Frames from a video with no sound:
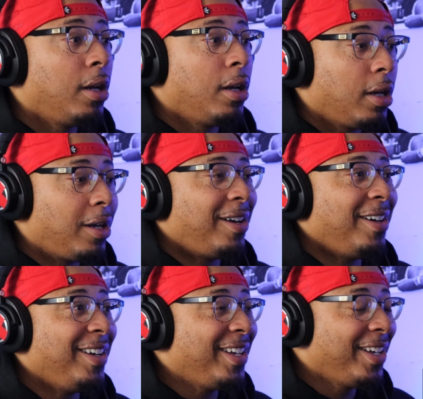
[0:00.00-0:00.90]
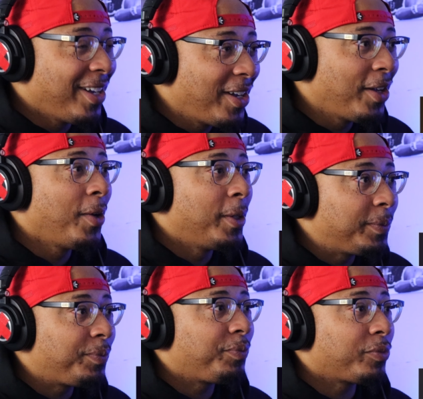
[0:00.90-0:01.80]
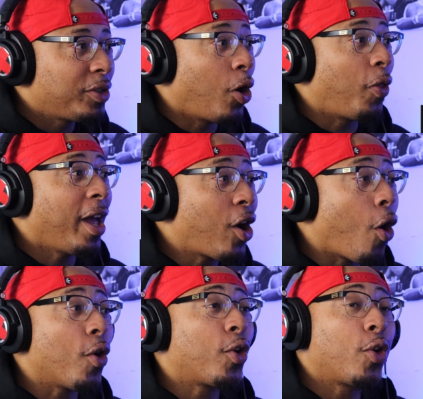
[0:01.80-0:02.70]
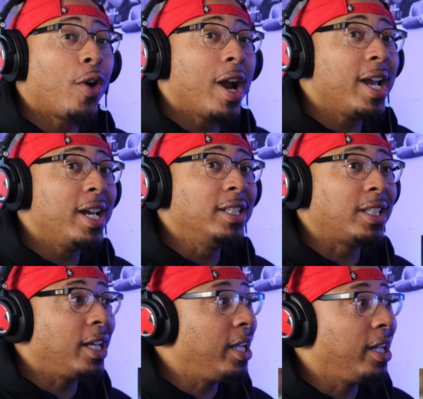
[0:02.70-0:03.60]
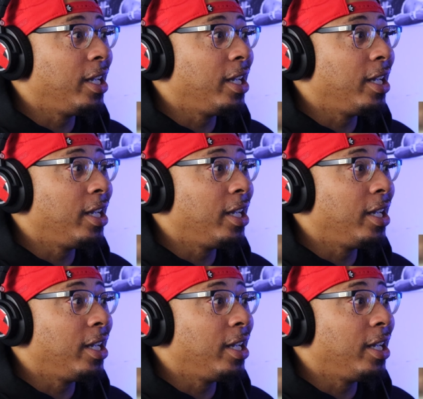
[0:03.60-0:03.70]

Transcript: Kept in the ass beer, like I feel your bullshit. Yo, they going crazy.